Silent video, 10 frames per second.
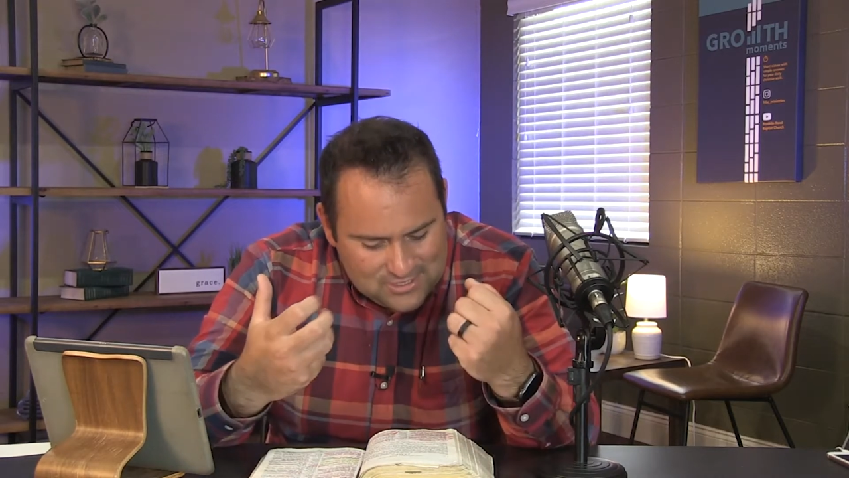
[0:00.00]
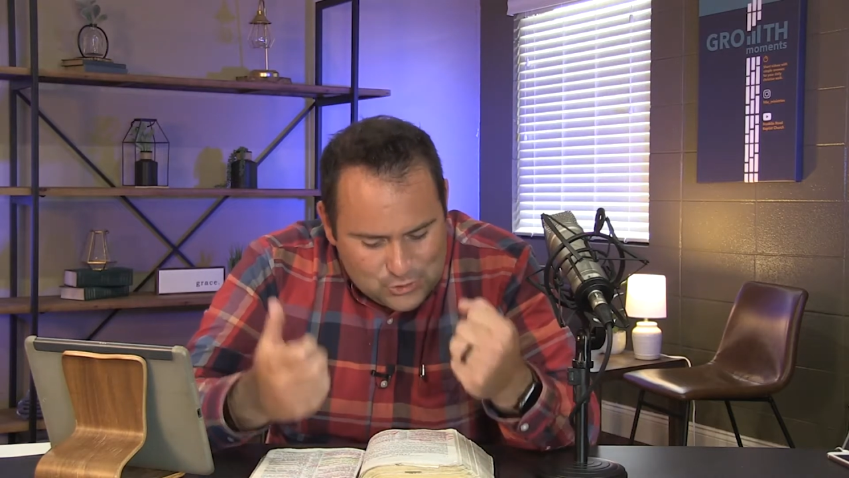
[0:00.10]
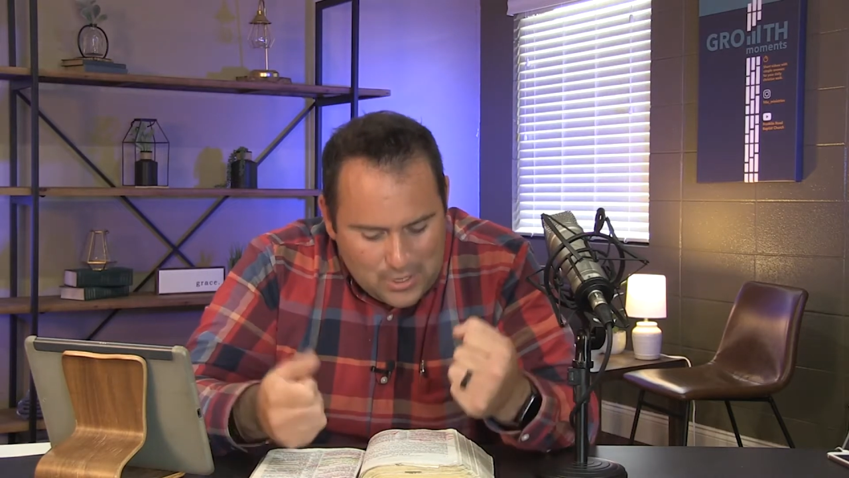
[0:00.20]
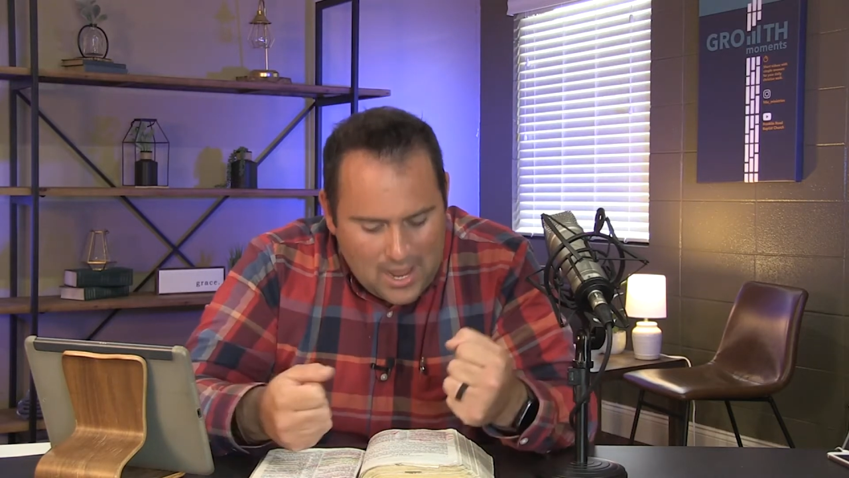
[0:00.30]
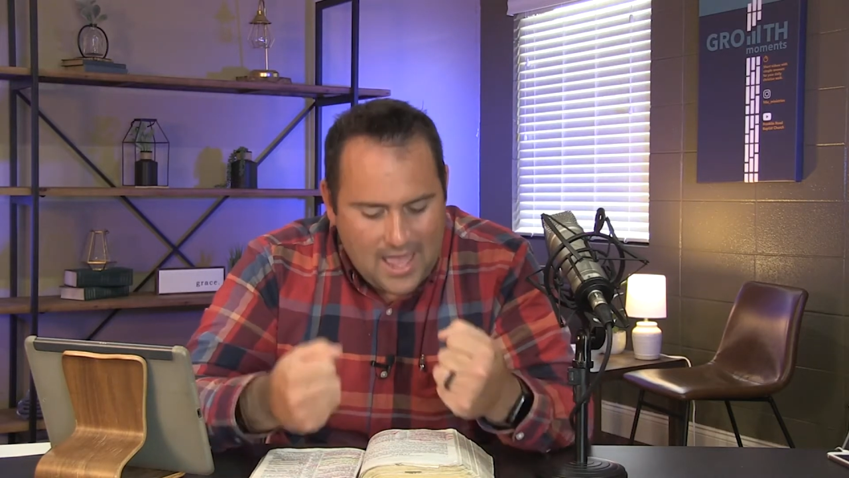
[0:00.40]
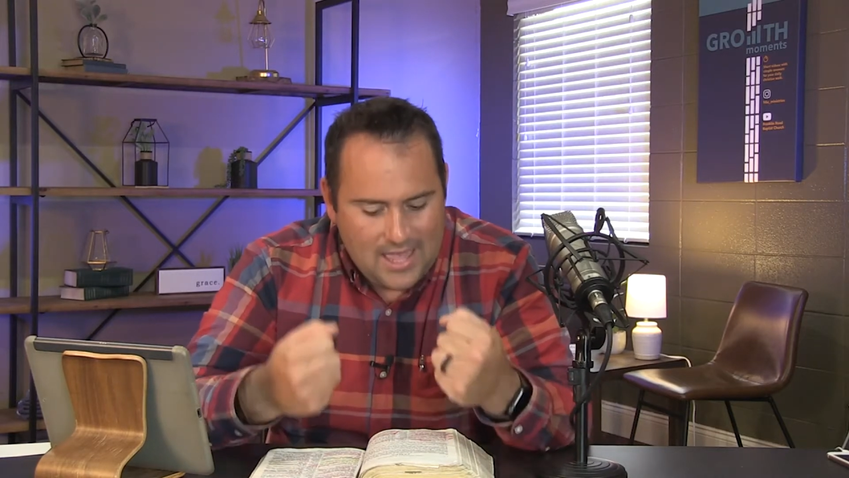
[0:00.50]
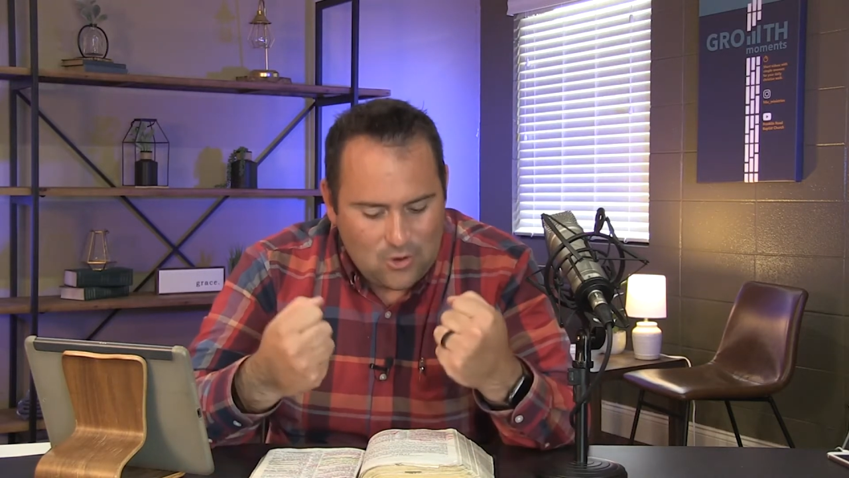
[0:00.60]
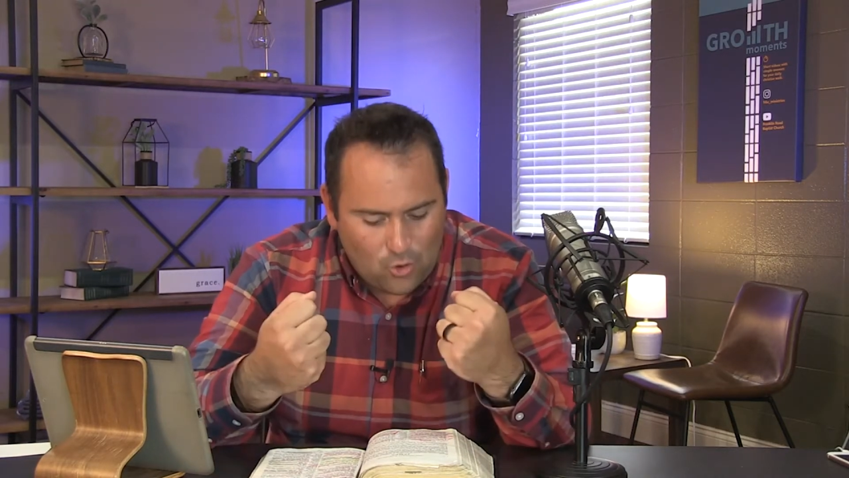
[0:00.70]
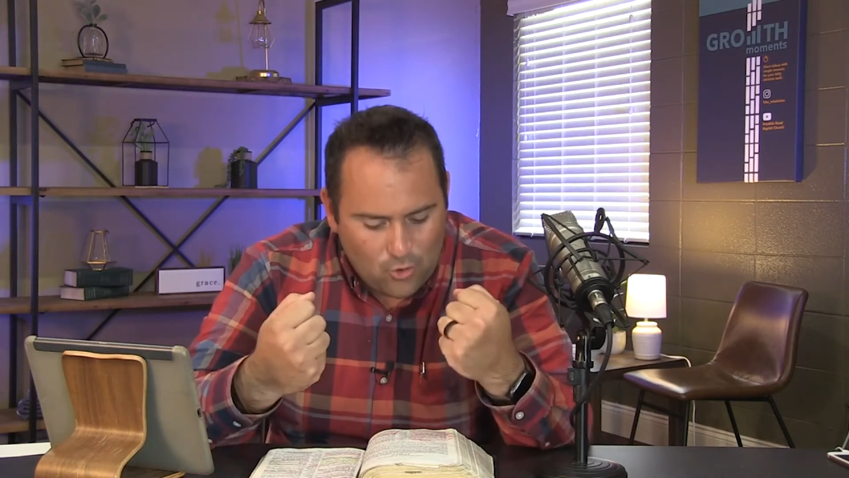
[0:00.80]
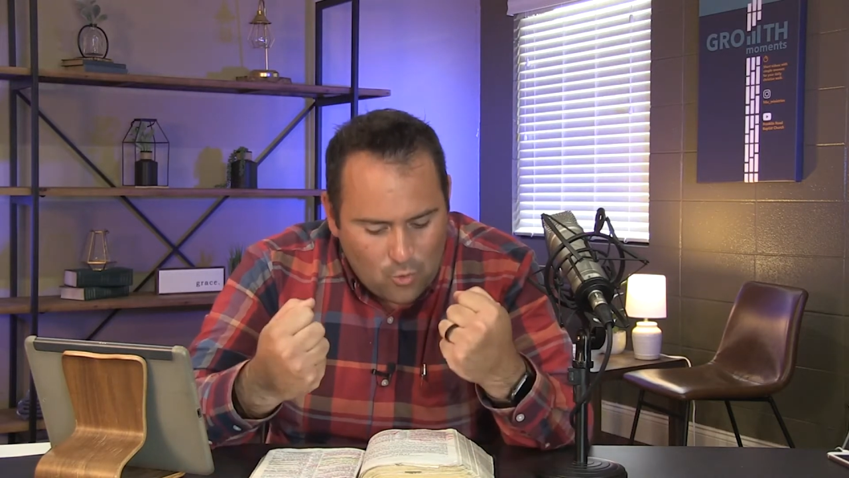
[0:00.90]

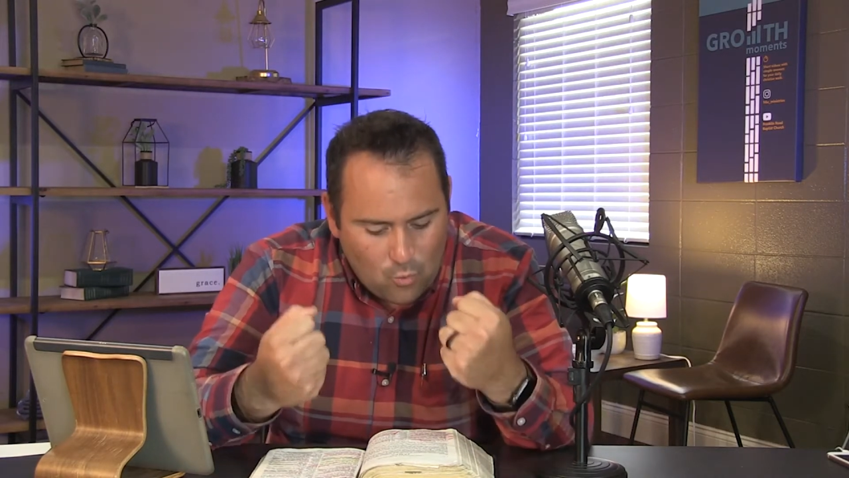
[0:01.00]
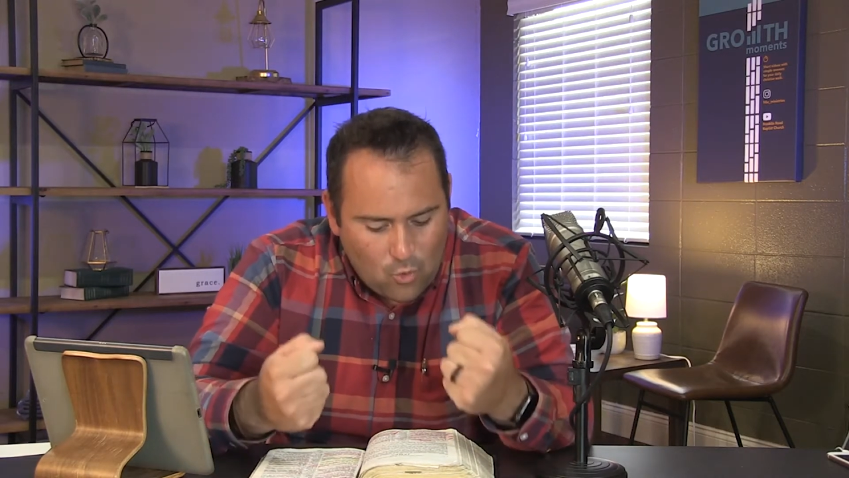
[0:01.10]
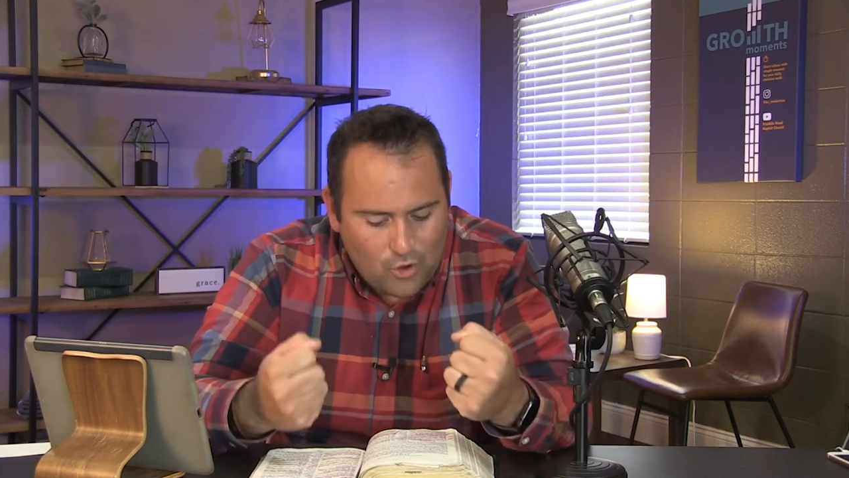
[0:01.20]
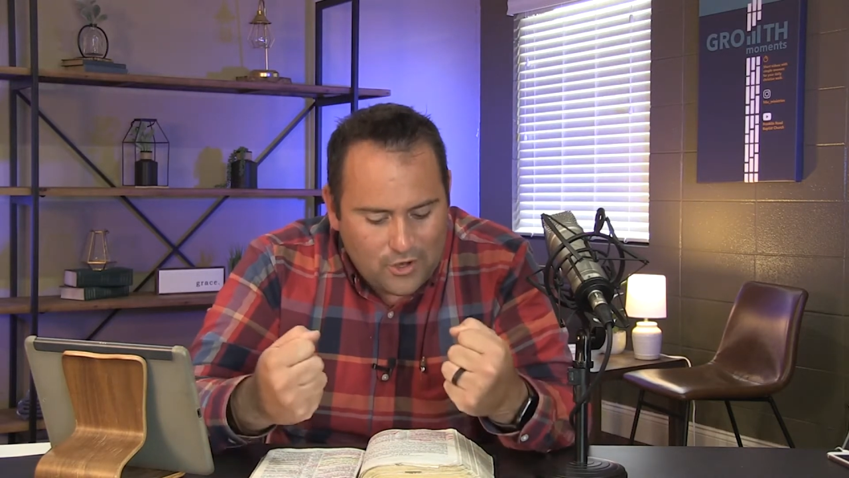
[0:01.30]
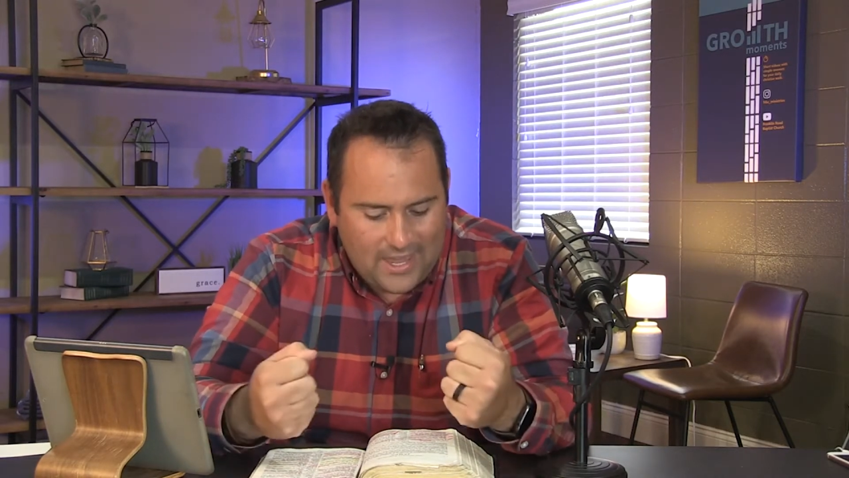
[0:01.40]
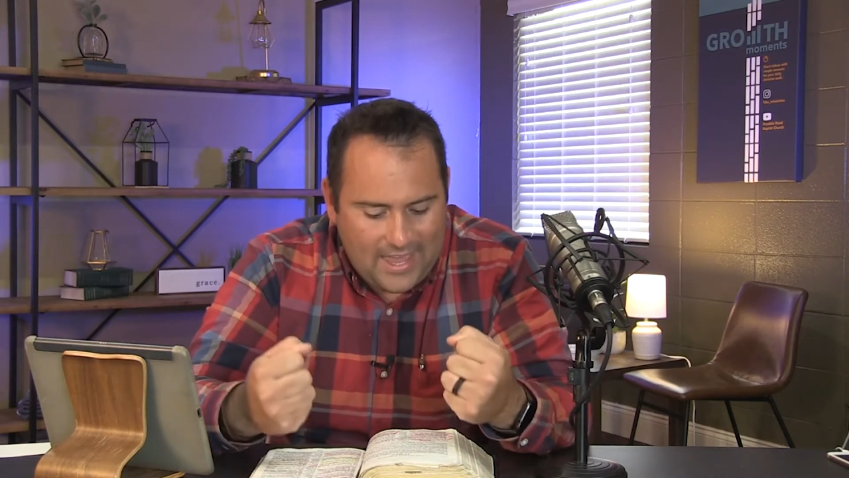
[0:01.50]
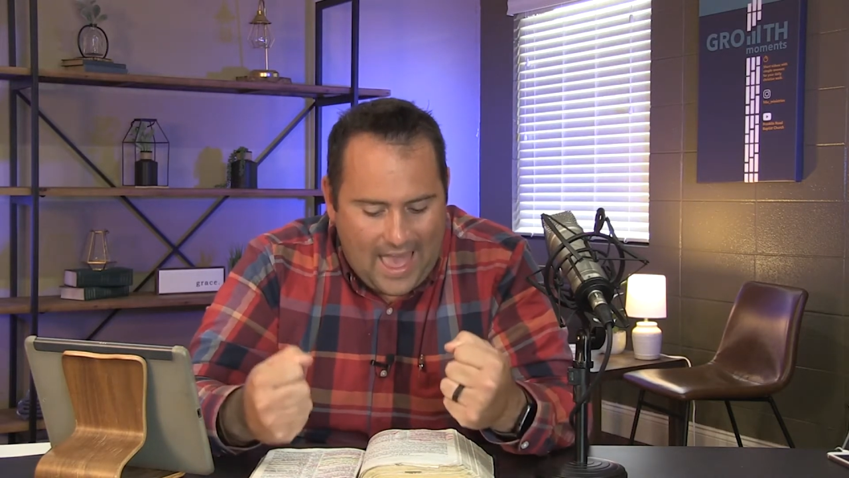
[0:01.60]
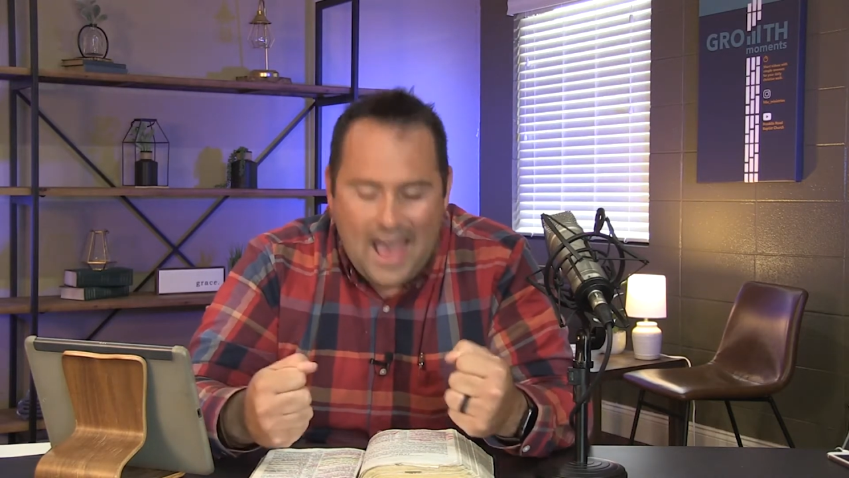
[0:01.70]
trying or the working